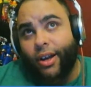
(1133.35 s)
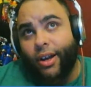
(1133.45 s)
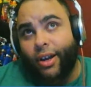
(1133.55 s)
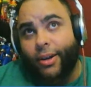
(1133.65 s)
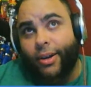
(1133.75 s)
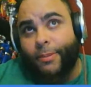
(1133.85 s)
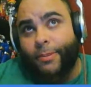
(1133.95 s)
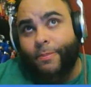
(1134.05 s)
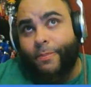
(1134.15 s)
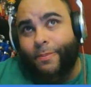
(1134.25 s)

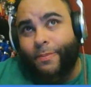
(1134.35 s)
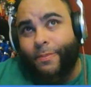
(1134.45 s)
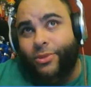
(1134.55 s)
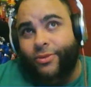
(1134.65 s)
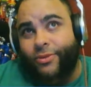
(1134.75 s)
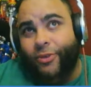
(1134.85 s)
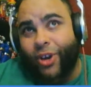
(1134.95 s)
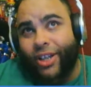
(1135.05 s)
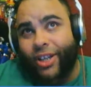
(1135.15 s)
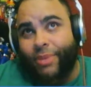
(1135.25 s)

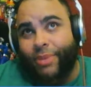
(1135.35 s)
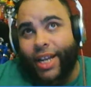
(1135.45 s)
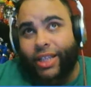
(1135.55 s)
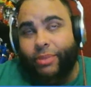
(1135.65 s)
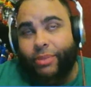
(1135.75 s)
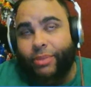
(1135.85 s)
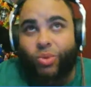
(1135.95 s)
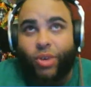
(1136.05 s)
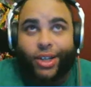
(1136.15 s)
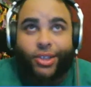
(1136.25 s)
For it to be an
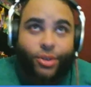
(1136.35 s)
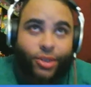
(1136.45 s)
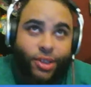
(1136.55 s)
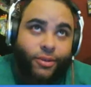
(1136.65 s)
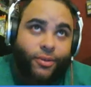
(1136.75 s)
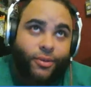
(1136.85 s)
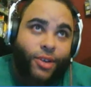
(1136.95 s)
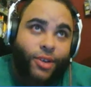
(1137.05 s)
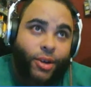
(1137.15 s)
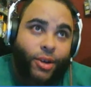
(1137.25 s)
Xbox One
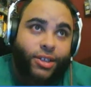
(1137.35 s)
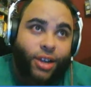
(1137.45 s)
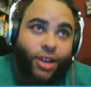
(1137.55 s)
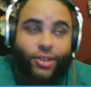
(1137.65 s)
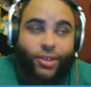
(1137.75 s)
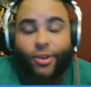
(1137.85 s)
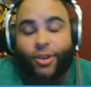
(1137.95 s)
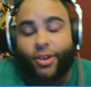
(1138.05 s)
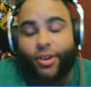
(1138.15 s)
exclusive, it sucks for